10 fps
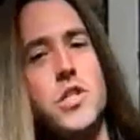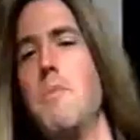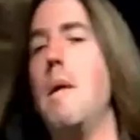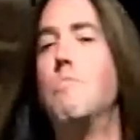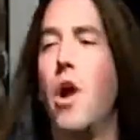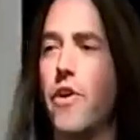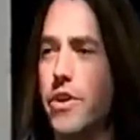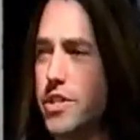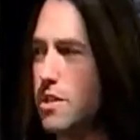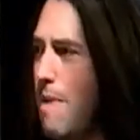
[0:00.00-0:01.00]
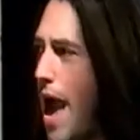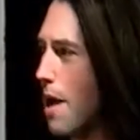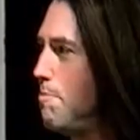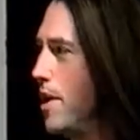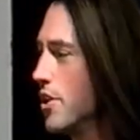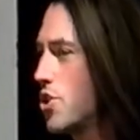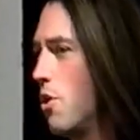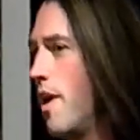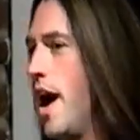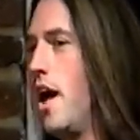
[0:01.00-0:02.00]
to my brother in smack, Bill
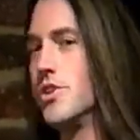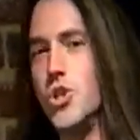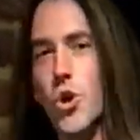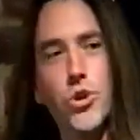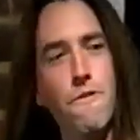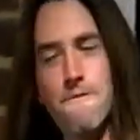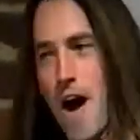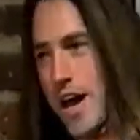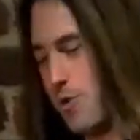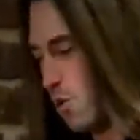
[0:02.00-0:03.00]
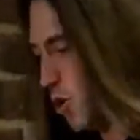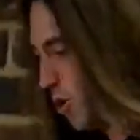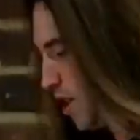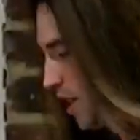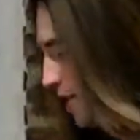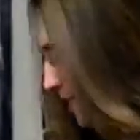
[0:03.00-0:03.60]
Terrell. Dude, you fucking rule.